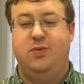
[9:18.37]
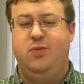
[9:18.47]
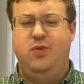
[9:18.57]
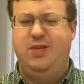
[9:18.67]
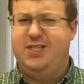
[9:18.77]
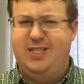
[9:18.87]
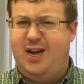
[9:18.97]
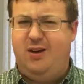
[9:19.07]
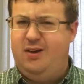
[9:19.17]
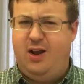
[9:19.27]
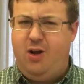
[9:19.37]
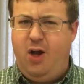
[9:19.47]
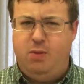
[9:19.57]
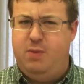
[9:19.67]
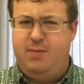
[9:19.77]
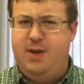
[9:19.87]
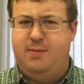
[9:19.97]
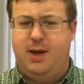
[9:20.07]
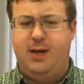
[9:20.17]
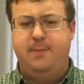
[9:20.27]
which is not at all what we mean
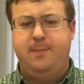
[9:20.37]
by it.